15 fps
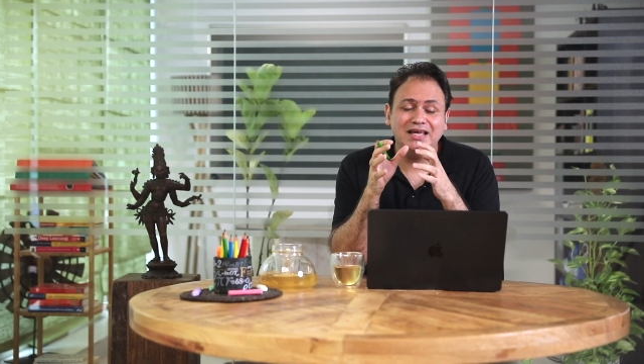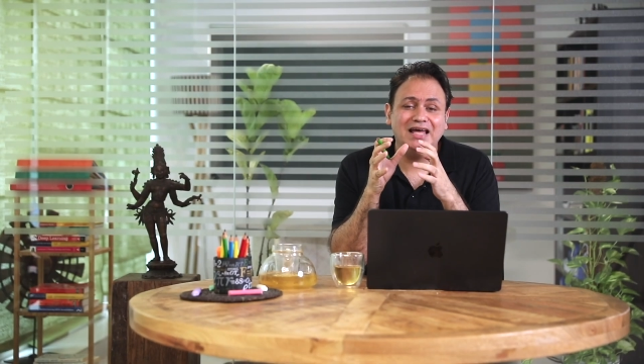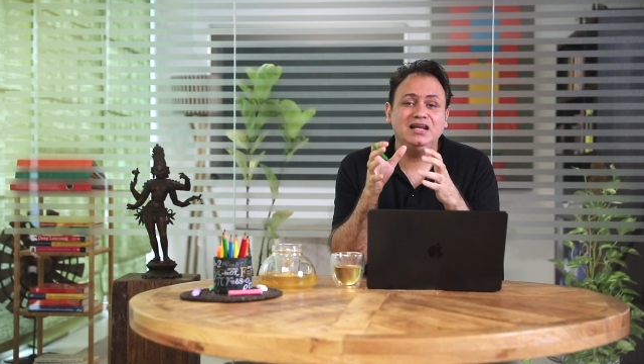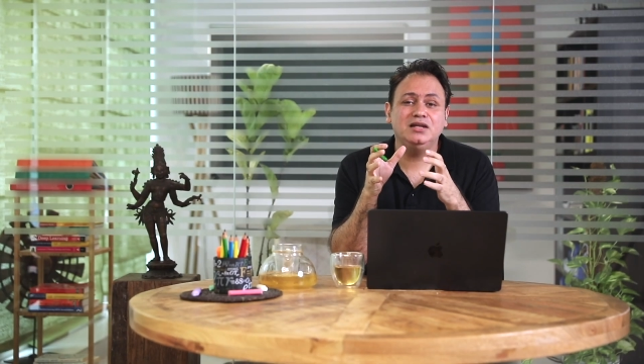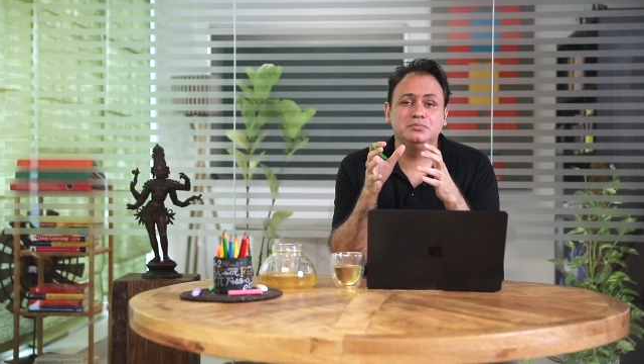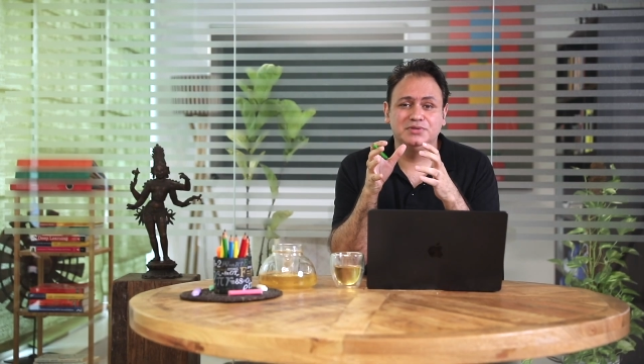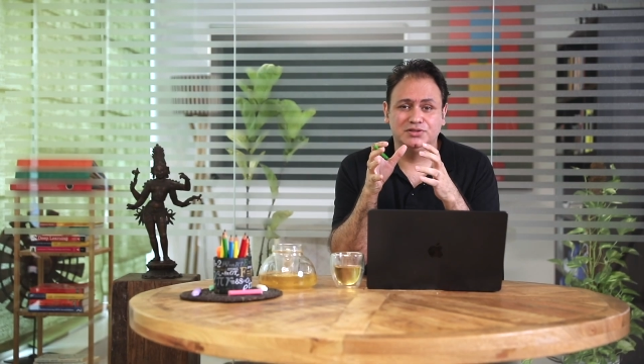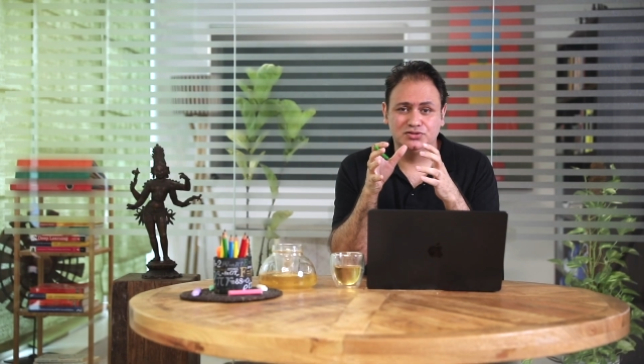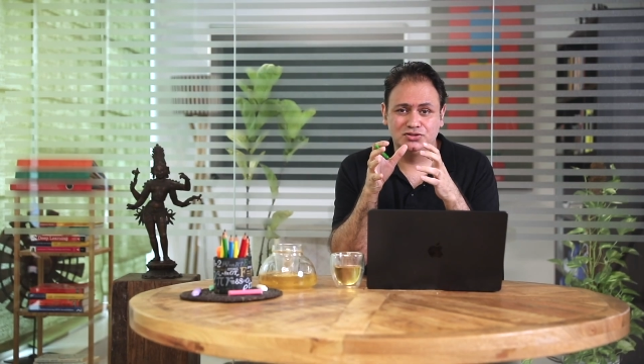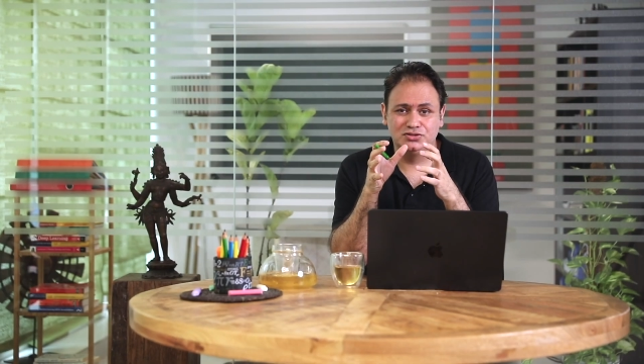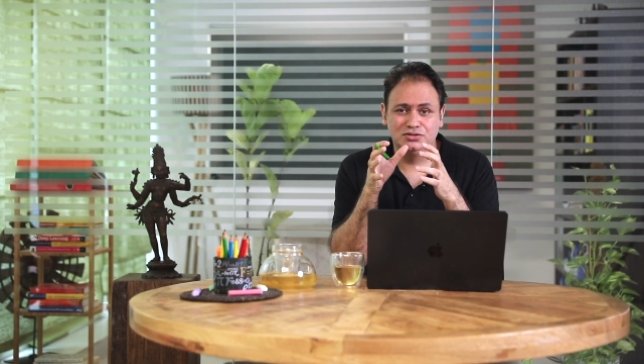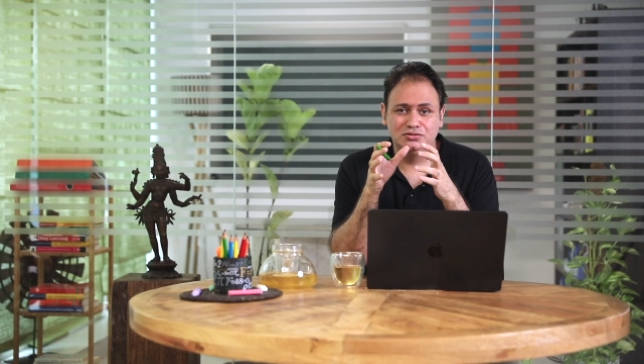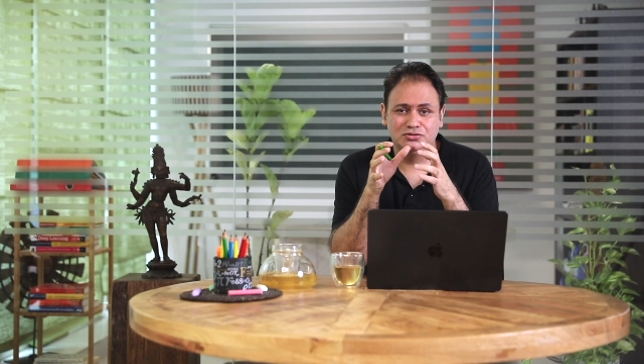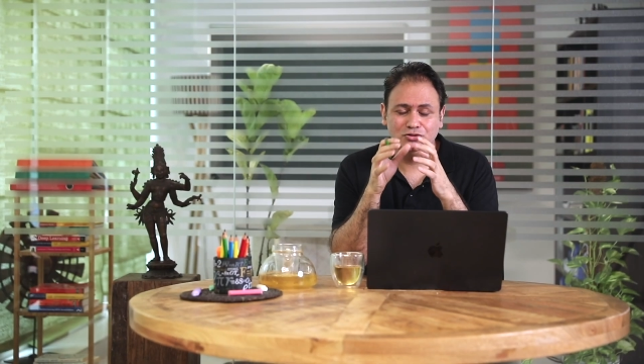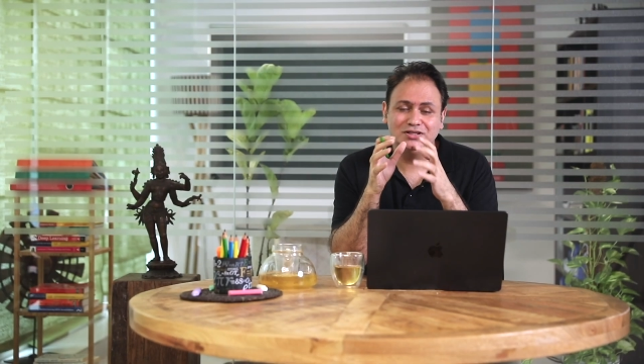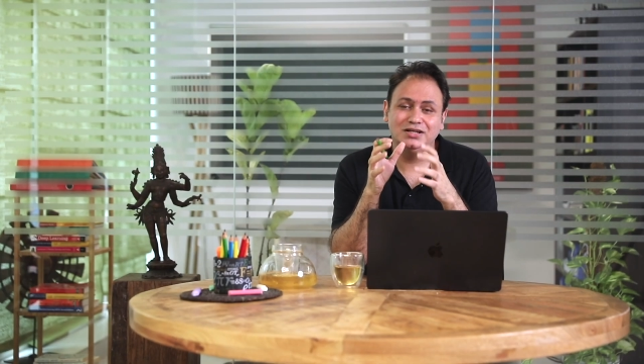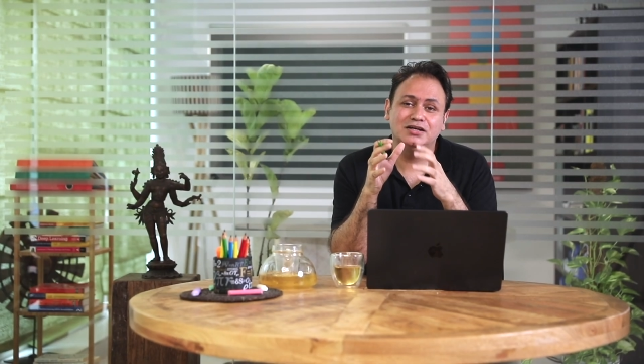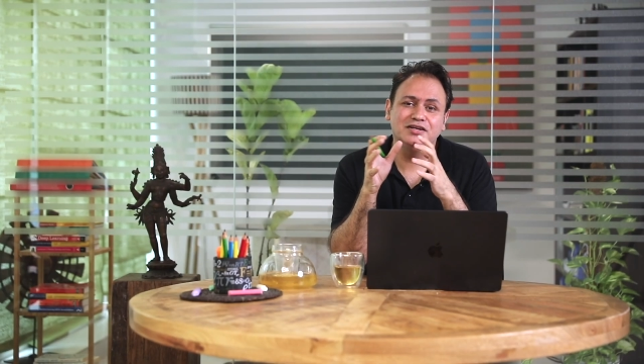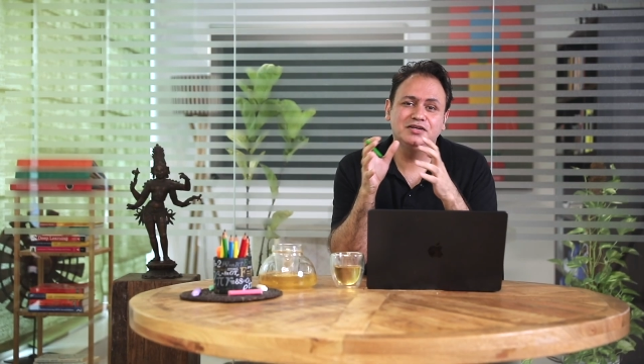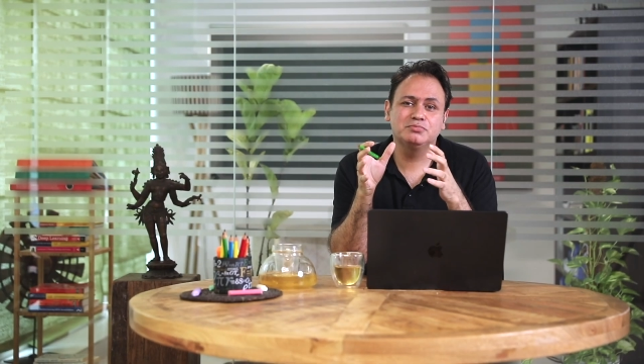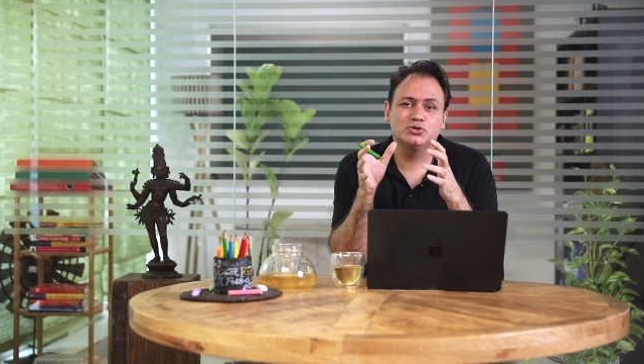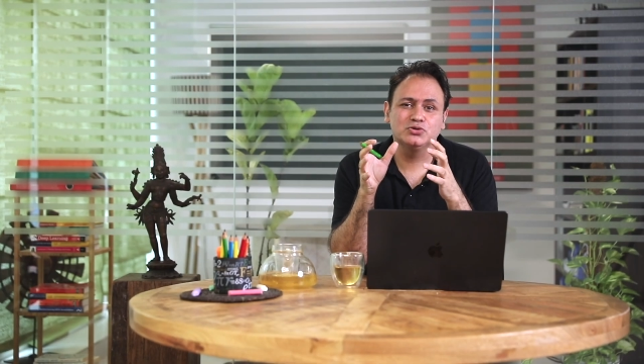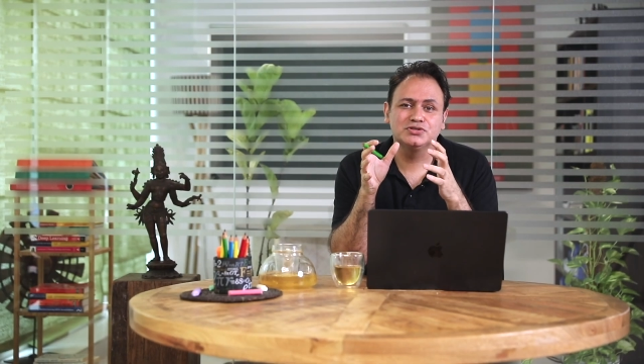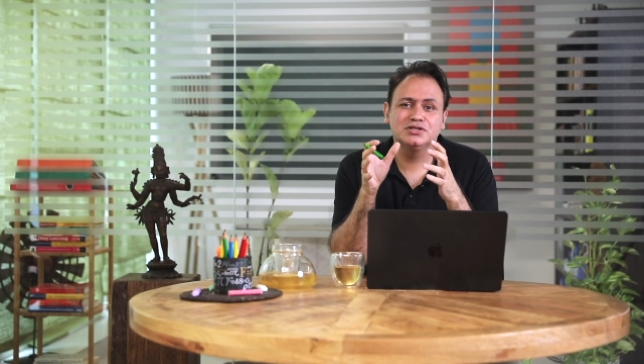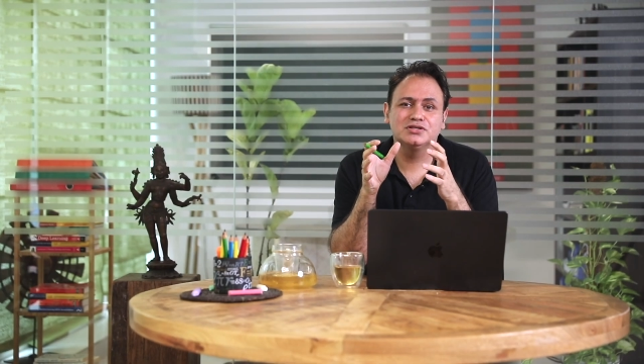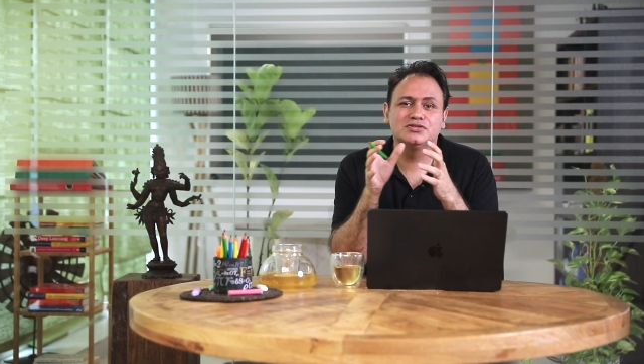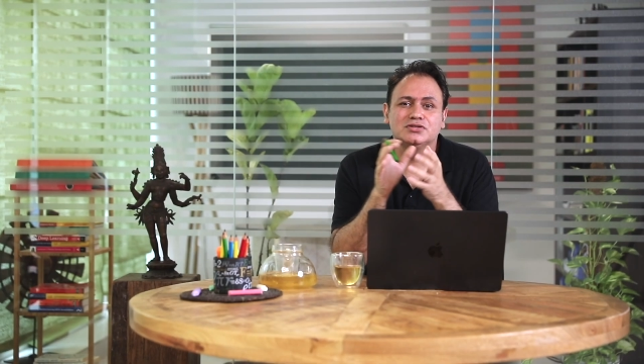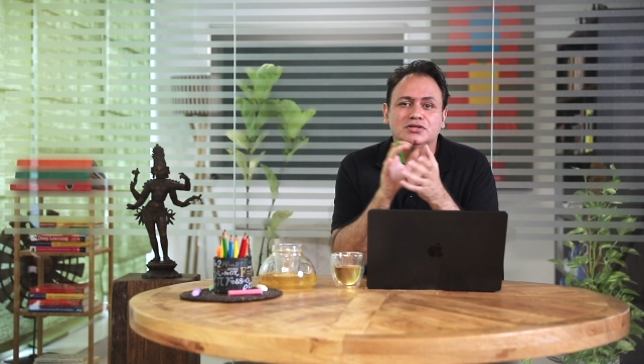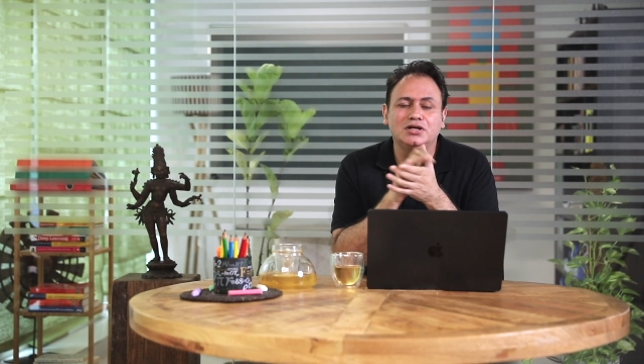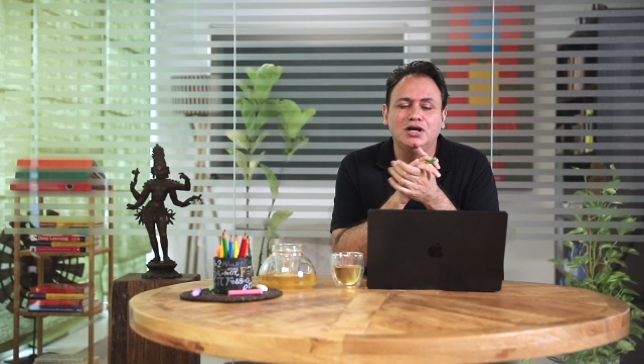elements to the learning process.